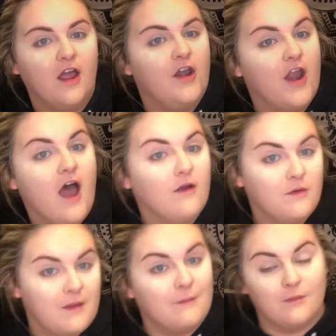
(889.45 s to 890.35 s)
not
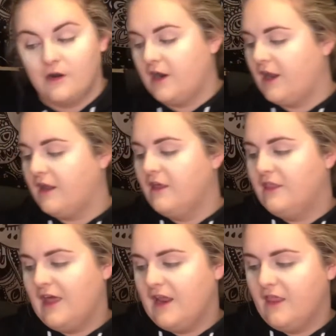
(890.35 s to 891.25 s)
remembering
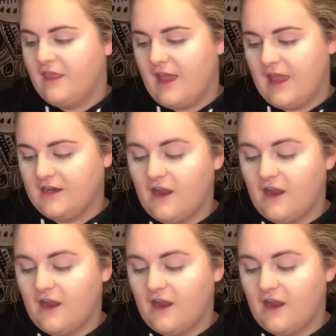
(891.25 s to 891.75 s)
that I had